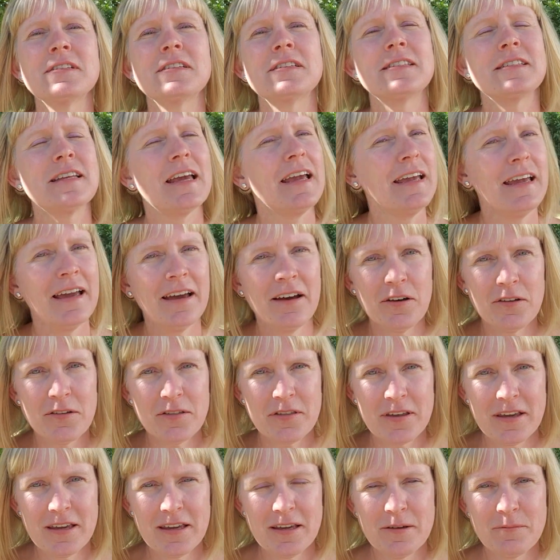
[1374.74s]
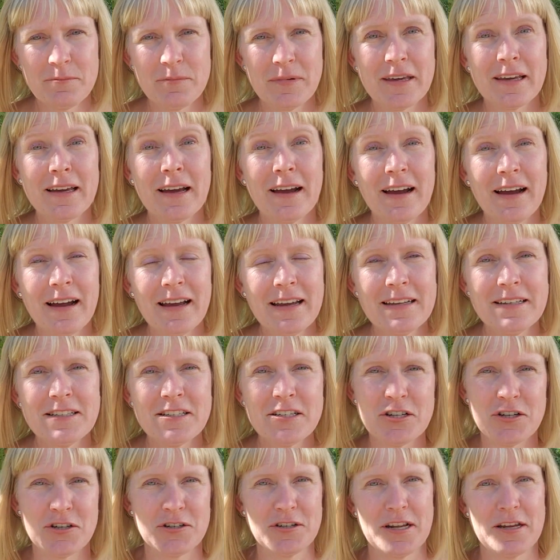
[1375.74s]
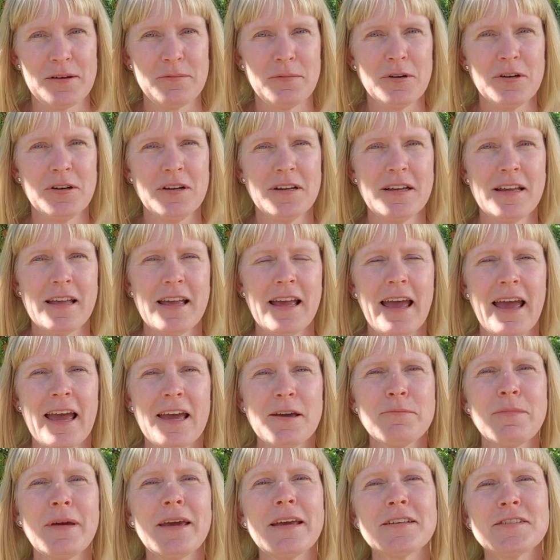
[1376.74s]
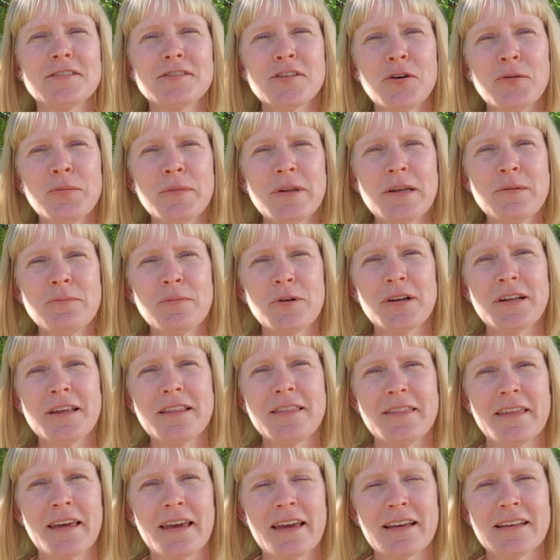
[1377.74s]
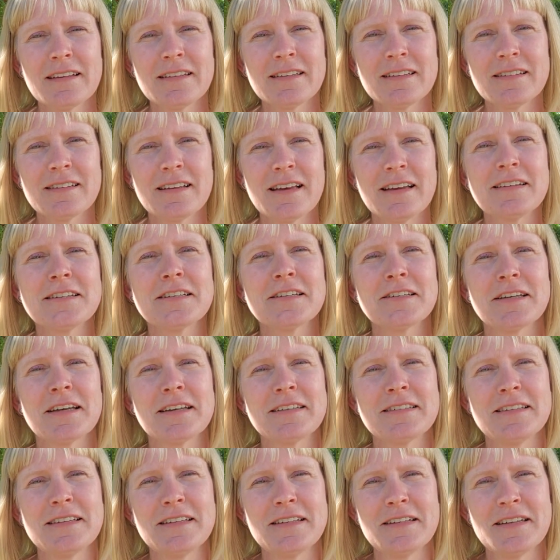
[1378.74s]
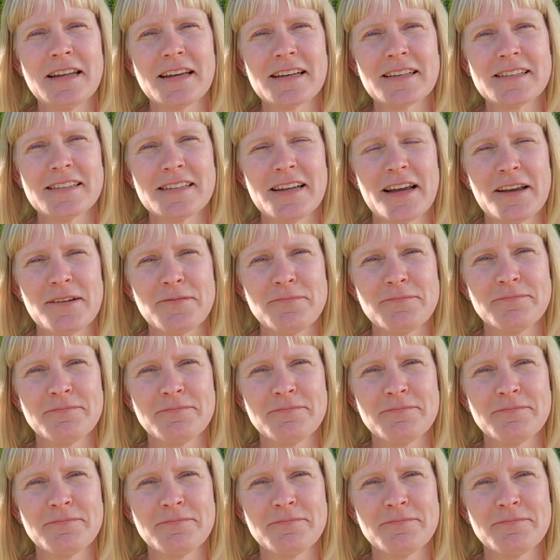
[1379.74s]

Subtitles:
Stay healthy, be kind to your neighbor, and make so many pretty things until I see you next time.